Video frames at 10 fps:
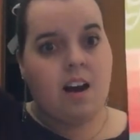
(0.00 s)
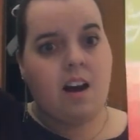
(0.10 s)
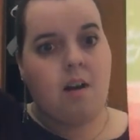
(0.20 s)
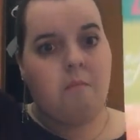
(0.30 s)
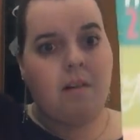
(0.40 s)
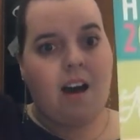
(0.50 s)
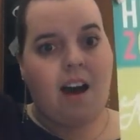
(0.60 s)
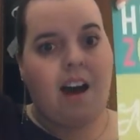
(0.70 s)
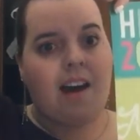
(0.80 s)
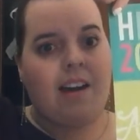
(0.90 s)
Um,
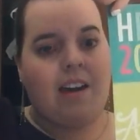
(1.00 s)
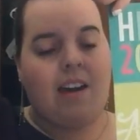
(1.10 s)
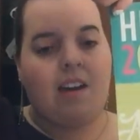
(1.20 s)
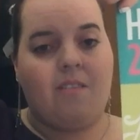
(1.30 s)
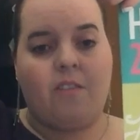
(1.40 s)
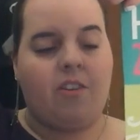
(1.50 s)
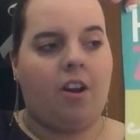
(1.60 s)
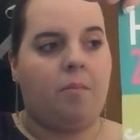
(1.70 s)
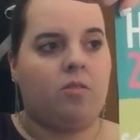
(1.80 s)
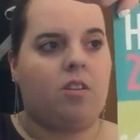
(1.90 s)
I even if they're
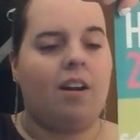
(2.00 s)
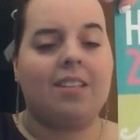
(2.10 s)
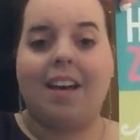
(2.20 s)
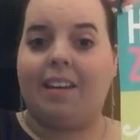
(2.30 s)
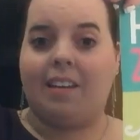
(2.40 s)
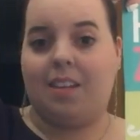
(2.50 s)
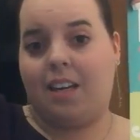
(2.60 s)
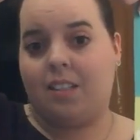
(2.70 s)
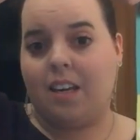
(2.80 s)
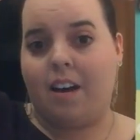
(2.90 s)
not postcards, I like the
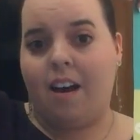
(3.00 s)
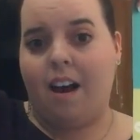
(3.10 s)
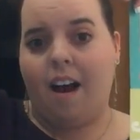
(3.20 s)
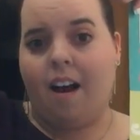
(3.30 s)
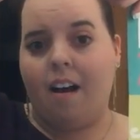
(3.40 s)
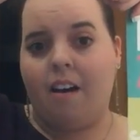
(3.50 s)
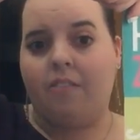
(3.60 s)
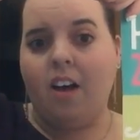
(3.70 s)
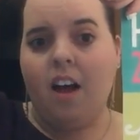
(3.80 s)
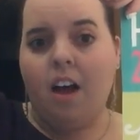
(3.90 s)
idea of